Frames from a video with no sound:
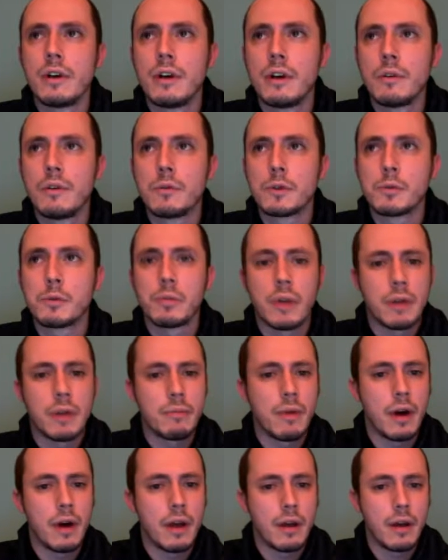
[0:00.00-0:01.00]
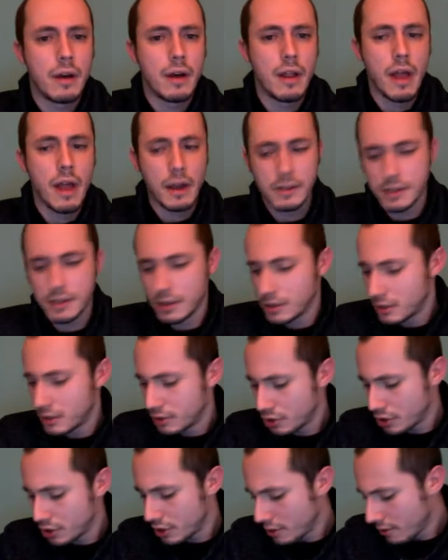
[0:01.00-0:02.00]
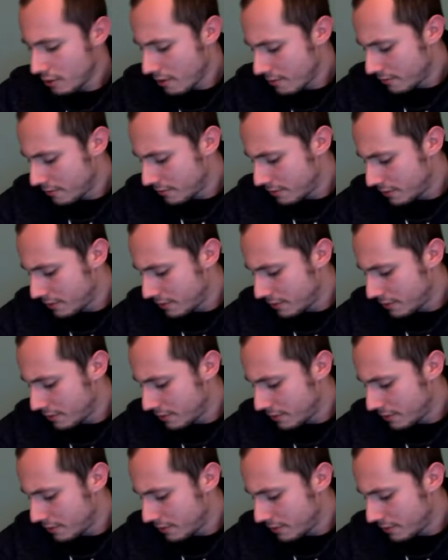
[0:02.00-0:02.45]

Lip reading: was played by Alexis Shirov.